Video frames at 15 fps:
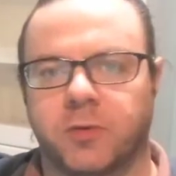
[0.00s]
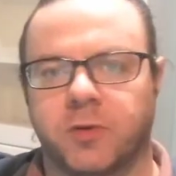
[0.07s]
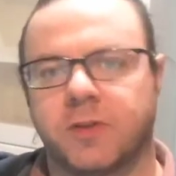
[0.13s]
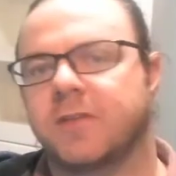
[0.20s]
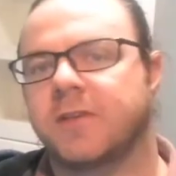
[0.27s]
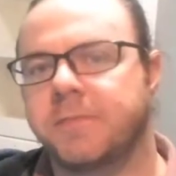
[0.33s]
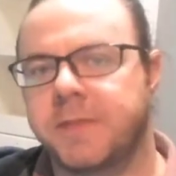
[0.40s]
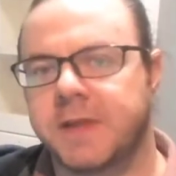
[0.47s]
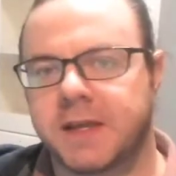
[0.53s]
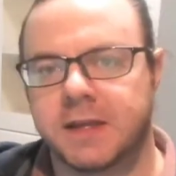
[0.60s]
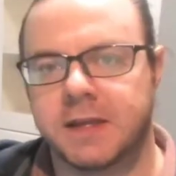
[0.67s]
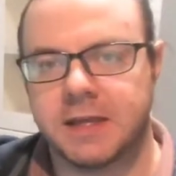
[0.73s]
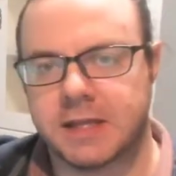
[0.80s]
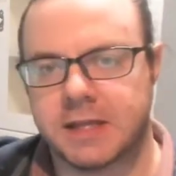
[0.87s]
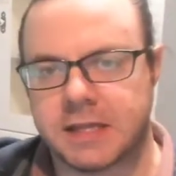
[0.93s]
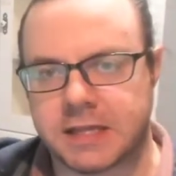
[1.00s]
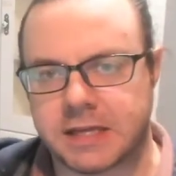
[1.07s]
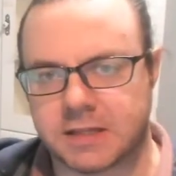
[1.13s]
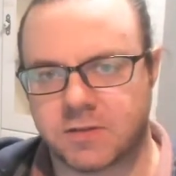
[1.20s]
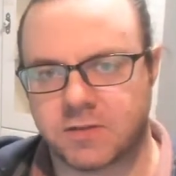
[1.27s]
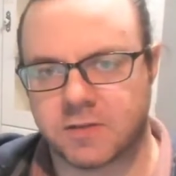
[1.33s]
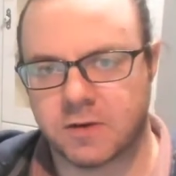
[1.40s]
It's something
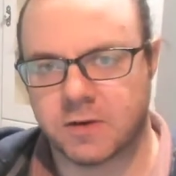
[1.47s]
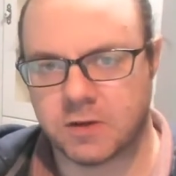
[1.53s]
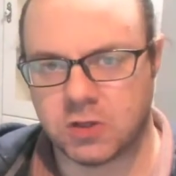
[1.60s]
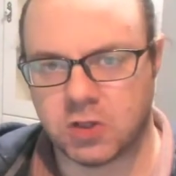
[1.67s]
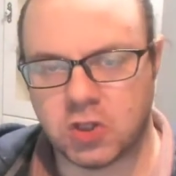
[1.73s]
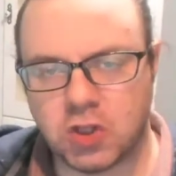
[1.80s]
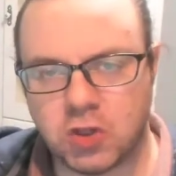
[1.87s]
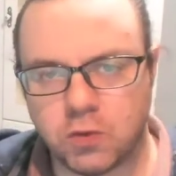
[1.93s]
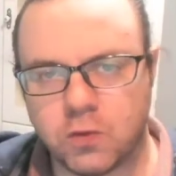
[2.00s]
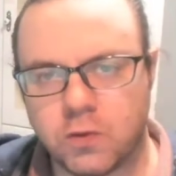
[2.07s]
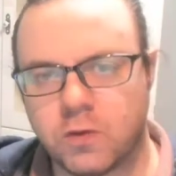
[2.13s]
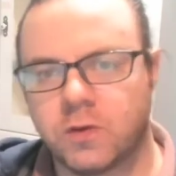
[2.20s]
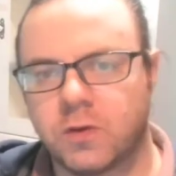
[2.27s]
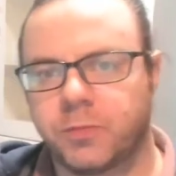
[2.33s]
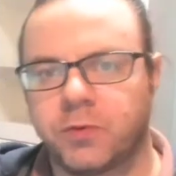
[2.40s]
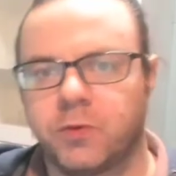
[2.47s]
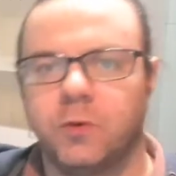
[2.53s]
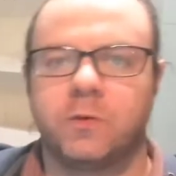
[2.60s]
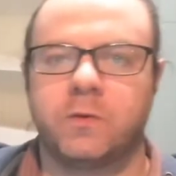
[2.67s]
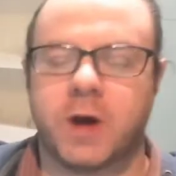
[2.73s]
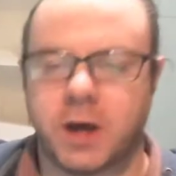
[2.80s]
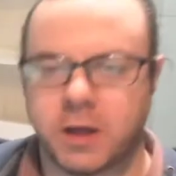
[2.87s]
that's used to prove
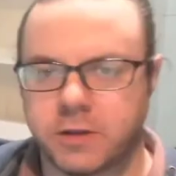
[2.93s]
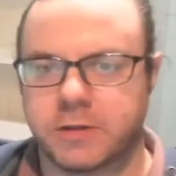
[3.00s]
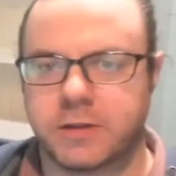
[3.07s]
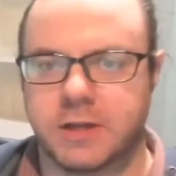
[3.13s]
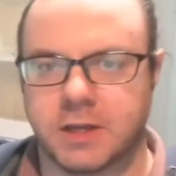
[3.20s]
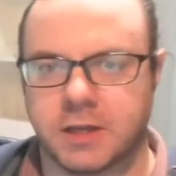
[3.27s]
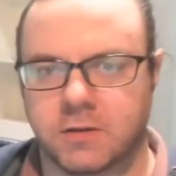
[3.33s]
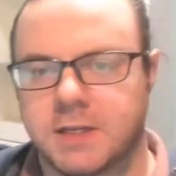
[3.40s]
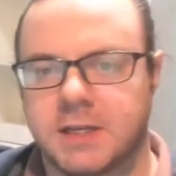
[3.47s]
other things.